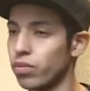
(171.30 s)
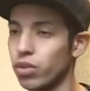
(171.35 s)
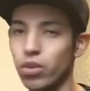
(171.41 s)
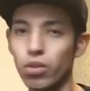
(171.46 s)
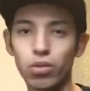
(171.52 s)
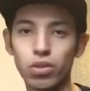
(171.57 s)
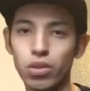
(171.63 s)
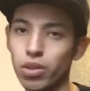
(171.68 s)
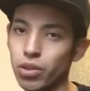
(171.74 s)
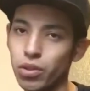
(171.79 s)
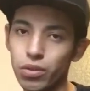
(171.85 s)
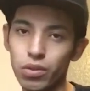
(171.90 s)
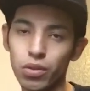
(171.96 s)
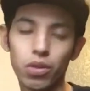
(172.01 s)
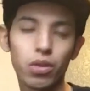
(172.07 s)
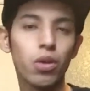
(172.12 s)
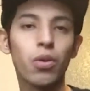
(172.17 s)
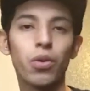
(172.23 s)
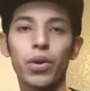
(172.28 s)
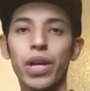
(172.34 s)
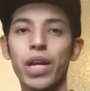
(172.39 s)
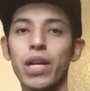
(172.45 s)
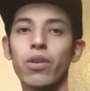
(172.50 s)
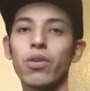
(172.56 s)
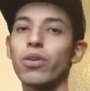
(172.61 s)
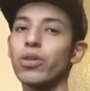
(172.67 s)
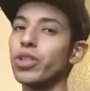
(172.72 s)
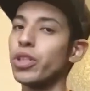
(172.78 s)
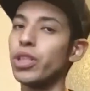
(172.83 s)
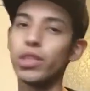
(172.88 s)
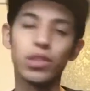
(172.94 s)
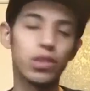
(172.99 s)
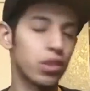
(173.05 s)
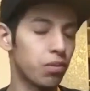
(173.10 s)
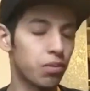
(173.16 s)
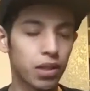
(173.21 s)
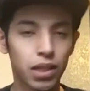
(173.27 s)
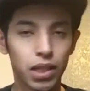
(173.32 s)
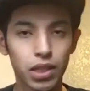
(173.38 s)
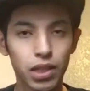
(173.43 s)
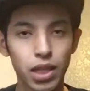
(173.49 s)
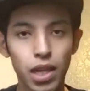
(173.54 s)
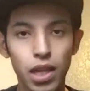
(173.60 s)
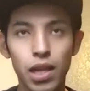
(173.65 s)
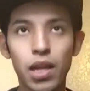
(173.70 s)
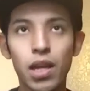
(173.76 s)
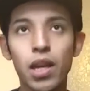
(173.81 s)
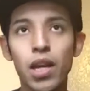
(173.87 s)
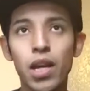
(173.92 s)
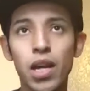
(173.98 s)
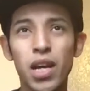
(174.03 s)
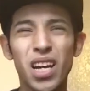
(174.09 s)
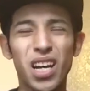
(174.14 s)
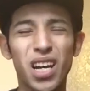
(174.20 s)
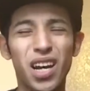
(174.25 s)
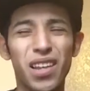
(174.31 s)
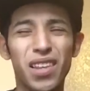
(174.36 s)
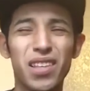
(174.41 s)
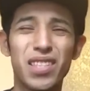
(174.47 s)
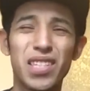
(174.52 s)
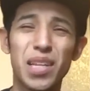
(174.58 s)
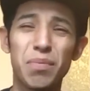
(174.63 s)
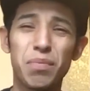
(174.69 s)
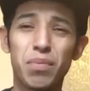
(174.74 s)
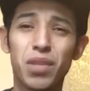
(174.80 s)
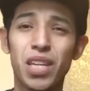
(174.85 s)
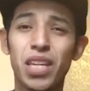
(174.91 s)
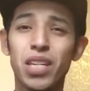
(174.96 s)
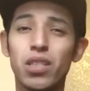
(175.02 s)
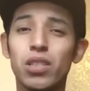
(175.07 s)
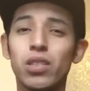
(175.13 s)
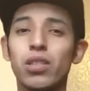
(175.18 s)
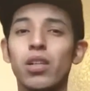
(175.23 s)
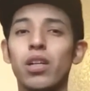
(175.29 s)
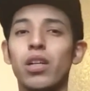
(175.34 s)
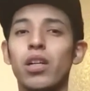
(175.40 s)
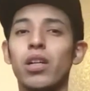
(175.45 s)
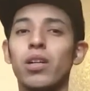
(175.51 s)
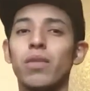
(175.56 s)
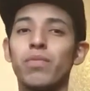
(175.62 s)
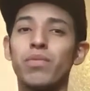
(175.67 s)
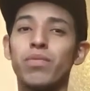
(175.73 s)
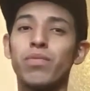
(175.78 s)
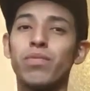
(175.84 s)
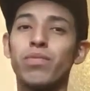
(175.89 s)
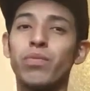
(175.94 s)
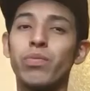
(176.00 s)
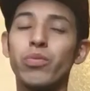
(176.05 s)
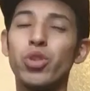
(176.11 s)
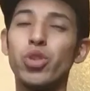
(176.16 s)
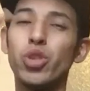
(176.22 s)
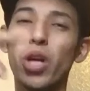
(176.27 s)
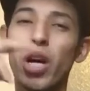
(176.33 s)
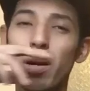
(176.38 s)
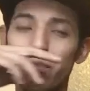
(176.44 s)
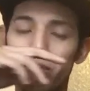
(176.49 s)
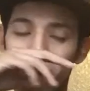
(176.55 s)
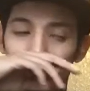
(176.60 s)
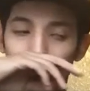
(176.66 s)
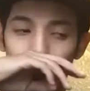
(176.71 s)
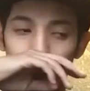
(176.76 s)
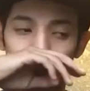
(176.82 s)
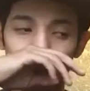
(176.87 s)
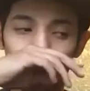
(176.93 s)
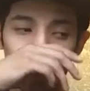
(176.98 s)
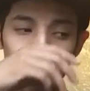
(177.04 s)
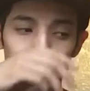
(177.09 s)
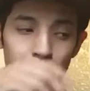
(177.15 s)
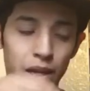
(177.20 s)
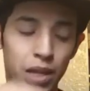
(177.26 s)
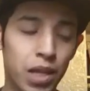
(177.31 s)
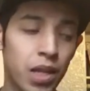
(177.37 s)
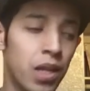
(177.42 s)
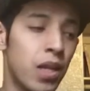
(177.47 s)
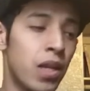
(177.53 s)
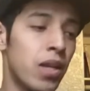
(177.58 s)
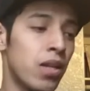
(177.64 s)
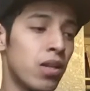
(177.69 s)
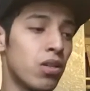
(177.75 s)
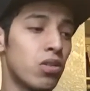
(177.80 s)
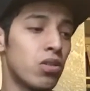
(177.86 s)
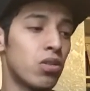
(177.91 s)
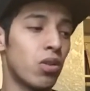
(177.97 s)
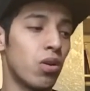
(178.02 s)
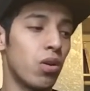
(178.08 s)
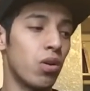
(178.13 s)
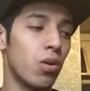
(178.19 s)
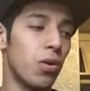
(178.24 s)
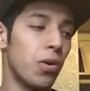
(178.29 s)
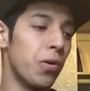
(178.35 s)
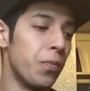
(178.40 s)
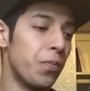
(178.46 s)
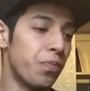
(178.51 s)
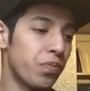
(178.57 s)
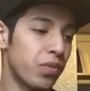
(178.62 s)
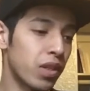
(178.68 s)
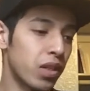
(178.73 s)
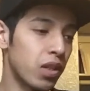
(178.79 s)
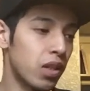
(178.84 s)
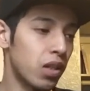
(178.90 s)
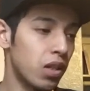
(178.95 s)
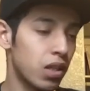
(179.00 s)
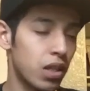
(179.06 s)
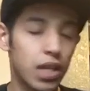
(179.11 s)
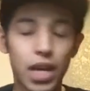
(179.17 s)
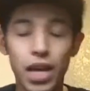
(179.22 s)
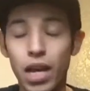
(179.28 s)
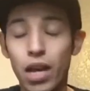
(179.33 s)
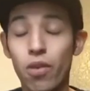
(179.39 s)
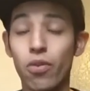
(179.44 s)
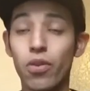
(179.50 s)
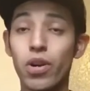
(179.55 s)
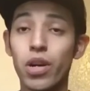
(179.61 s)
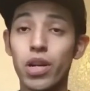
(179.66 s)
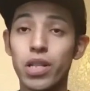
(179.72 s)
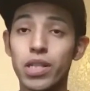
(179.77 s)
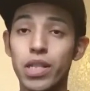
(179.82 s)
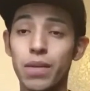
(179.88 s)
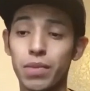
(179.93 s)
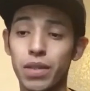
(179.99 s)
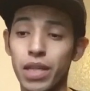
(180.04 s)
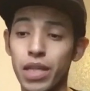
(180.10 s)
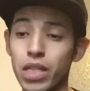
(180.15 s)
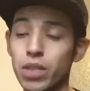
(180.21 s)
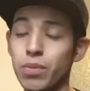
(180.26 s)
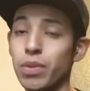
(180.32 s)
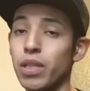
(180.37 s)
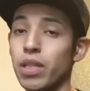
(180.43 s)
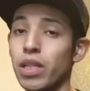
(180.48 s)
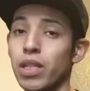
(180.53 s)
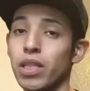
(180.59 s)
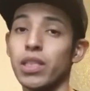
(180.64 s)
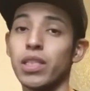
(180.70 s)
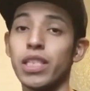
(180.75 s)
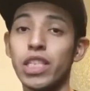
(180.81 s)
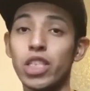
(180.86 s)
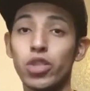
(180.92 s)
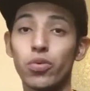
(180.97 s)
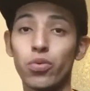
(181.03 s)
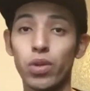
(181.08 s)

go to the, go get groceries or something like that, uh, the temp gauge uh, drops a little bit. So yeah, I ordered a temp gauge because each